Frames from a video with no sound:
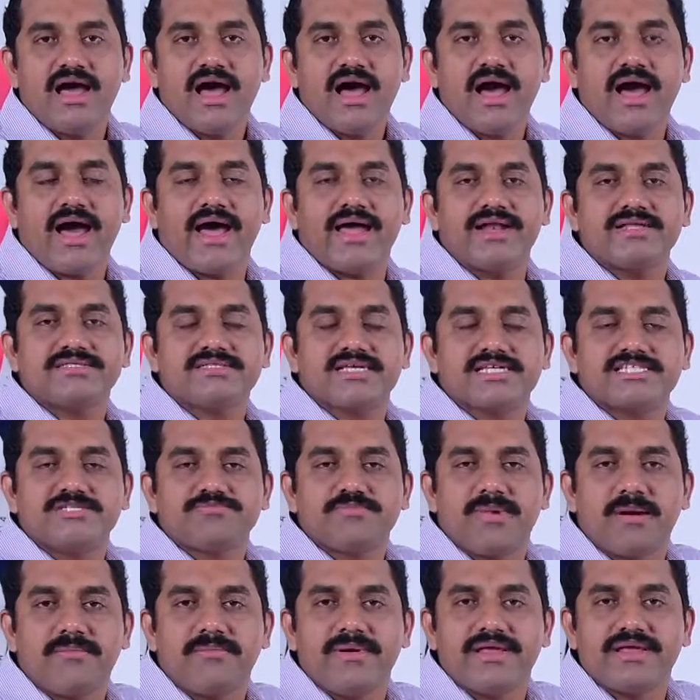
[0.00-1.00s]
and such
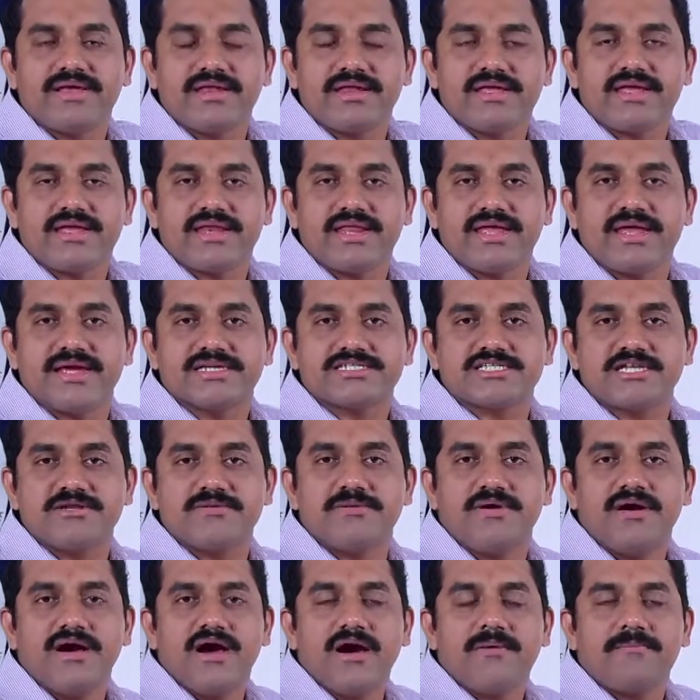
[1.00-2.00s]
public
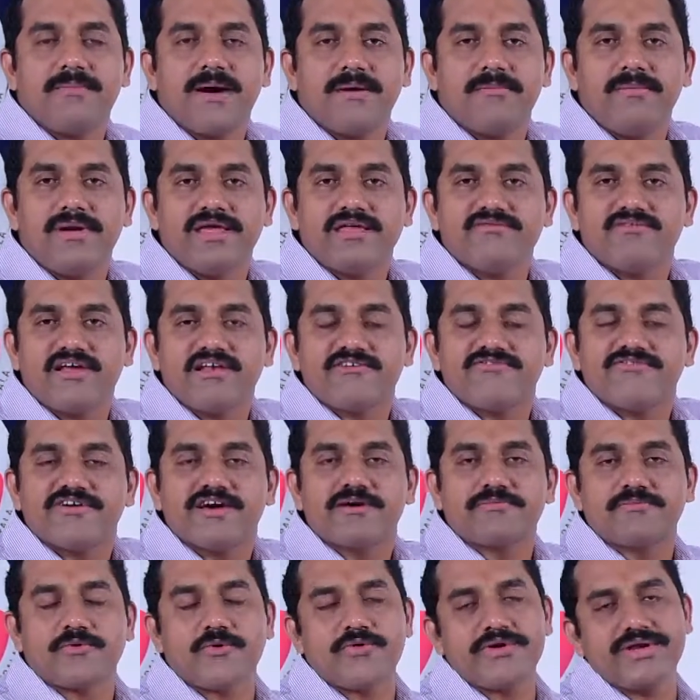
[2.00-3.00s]
recreation, public
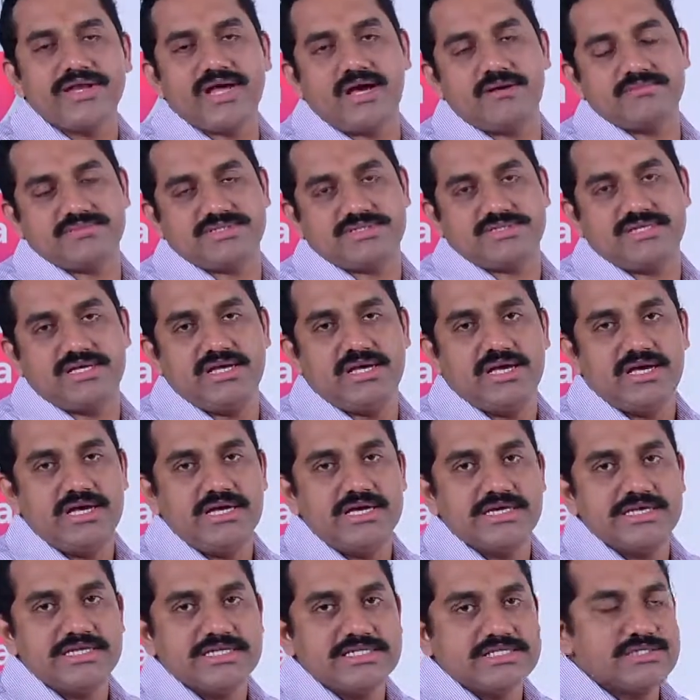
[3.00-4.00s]
welfare programs.
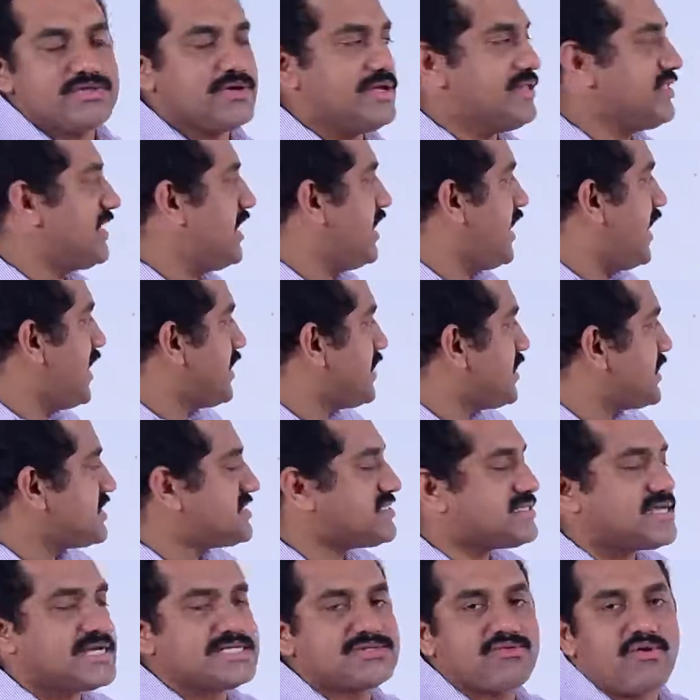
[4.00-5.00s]
So in the later
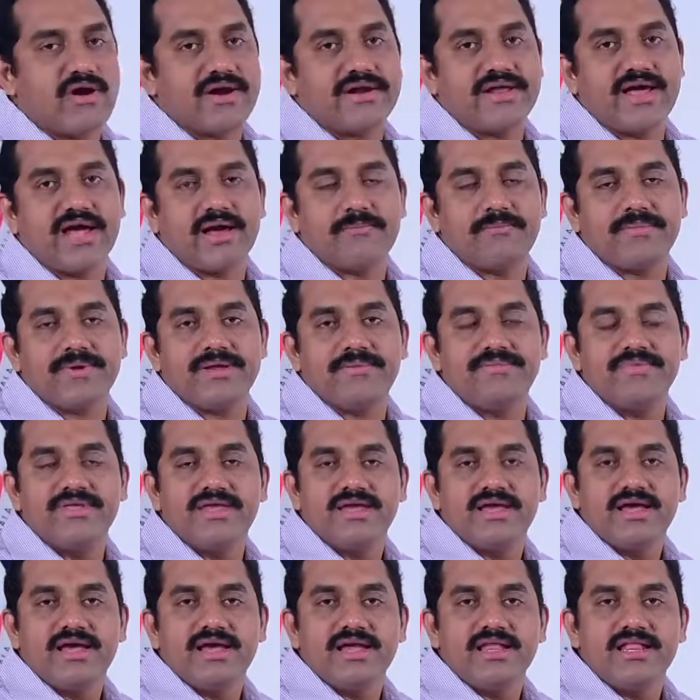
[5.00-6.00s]
stage what happened?
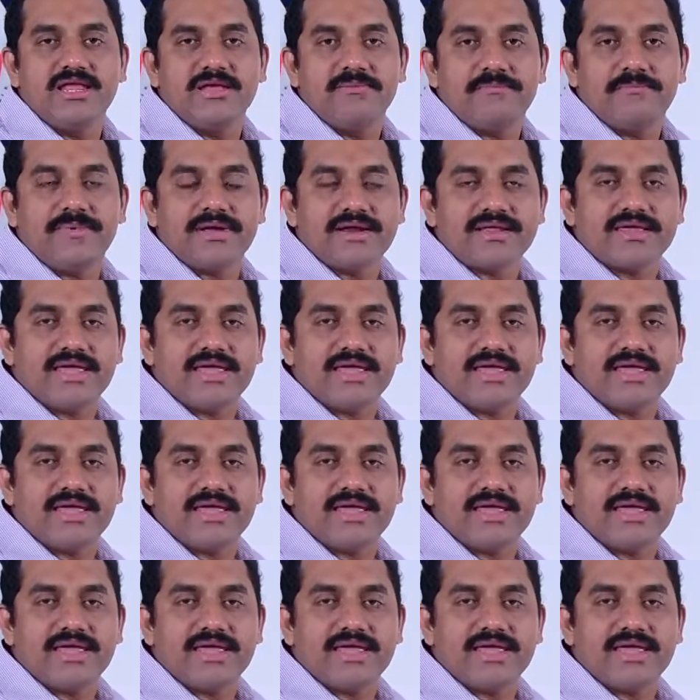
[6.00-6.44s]
The per